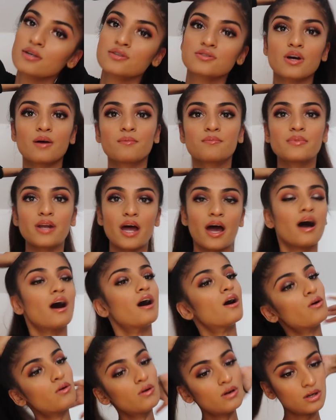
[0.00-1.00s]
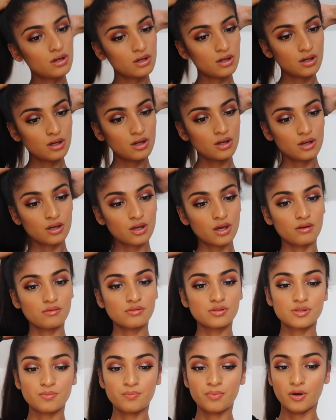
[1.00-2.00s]
So I'm now
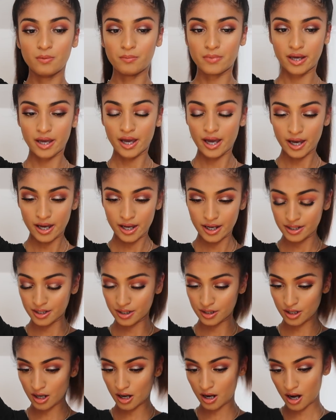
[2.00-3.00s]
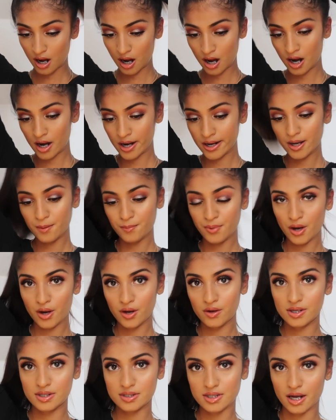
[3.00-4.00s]
going to put my hair in a high
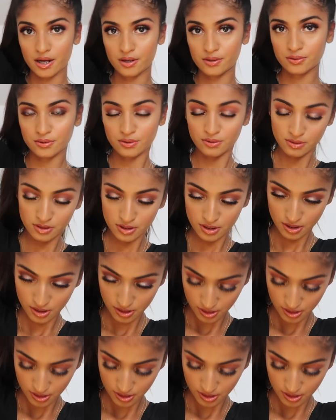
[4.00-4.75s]
ponytail.